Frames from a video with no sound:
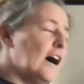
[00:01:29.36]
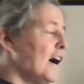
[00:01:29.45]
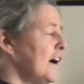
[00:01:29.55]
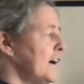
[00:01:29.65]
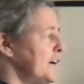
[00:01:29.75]

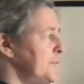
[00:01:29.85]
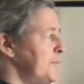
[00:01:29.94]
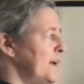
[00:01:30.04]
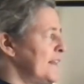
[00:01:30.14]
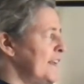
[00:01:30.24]
um,
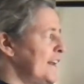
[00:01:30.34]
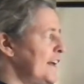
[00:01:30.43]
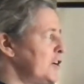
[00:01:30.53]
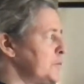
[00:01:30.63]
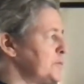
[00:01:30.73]
that
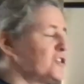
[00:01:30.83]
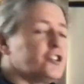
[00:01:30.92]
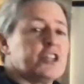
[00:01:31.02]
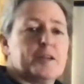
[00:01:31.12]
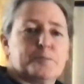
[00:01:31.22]
helps
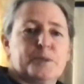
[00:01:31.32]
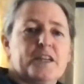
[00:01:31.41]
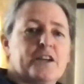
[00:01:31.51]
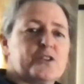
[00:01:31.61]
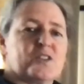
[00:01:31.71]
shape
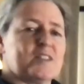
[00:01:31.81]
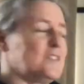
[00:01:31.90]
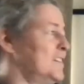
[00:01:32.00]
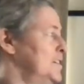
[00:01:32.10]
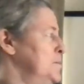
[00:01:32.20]

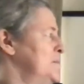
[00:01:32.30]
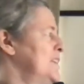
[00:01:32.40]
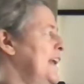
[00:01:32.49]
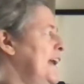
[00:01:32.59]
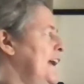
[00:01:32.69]
ecosystems
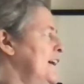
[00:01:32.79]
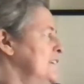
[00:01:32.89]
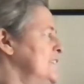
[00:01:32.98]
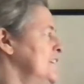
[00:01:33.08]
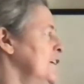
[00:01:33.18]

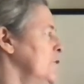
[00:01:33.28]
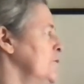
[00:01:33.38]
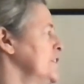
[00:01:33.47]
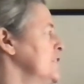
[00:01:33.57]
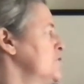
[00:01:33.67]
and
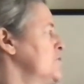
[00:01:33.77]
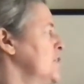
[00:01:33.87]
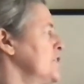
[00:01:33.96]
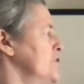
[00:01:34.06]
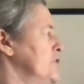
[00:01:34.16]
really
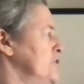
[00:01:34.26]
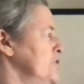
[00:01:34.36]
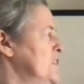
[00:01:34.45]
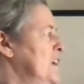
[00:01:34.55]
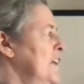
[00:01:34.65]

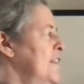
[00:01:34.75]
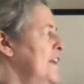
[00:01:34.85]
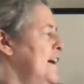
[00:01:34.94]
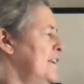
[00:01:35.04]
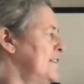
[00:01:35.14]
structures
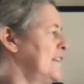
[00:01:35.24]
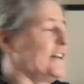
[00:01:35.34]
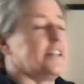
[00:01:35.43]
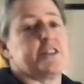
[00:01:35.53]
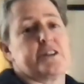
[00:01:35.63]
that, that
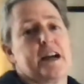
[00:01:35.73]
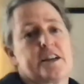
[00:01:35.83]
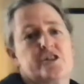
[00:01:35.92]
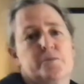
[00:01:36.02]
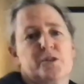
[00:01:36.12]

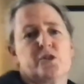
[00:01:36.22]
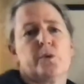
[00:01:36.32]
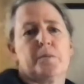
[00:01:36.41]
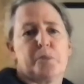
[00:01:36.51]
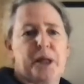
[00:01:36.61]
interaction
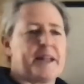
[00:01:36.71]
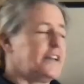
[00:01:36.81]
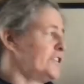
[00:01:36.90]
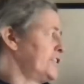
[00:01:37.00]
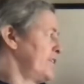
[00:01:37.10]
between
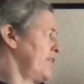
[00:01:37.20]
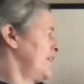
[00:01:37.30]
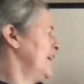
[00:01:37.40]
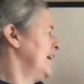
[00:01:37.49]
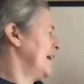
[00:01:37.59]
planet Earth
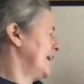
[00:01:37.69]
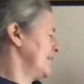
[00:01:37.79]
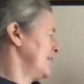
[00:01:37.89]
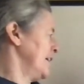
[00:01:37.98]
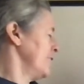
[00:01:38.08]
and
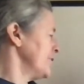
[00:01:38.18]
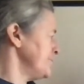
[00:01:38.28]
life.